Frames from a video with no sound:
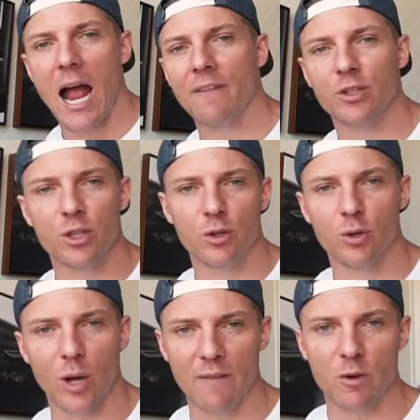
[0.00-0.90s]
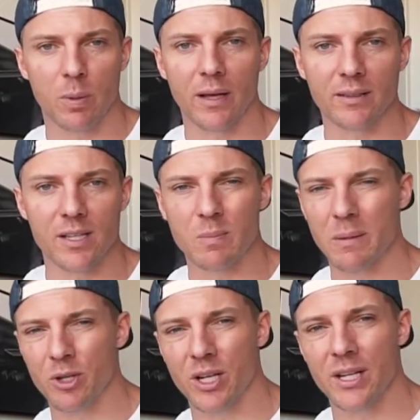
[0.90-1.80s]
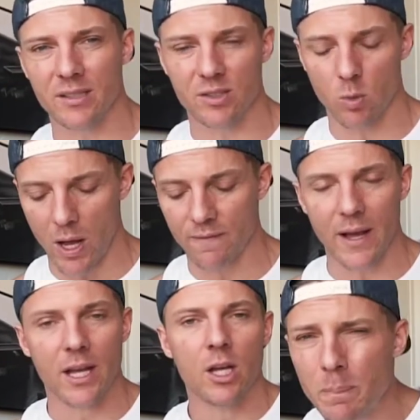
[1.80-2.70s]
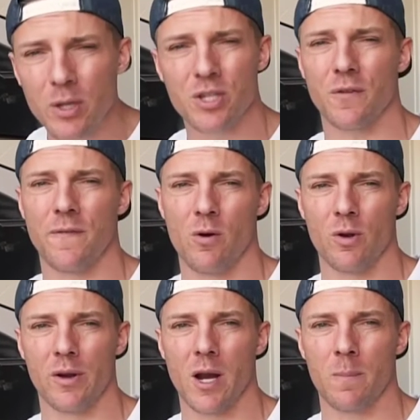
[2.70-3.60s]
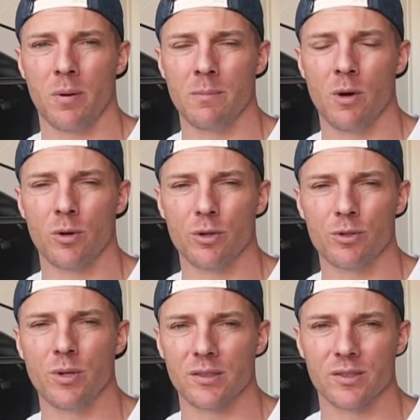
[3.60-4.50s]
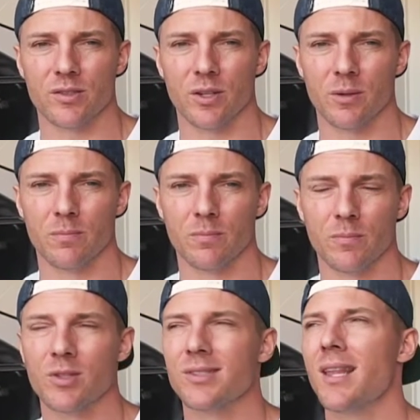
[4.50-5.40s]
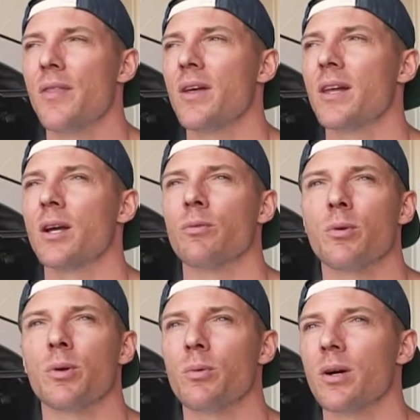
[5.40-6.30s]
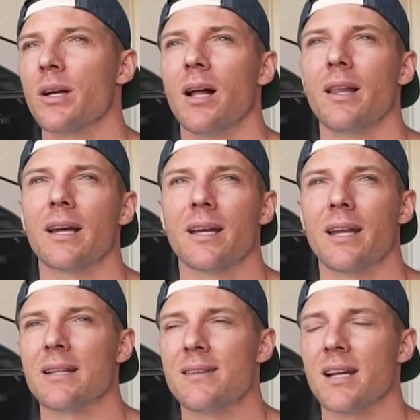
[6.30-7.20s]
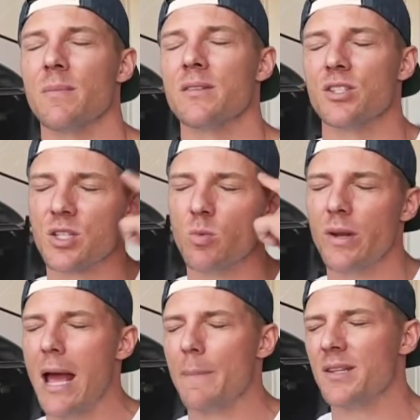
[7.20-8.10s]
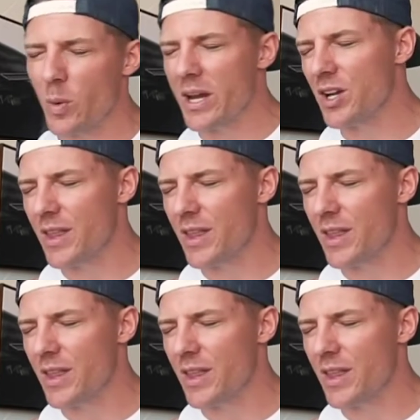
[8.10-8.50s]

After you have your playlist, maybe you're connected to Wi-Fi, put your phone on airplane mode or do not disturb. There's nothing that can ruin a workout like getting a text message. Because what happens, we hear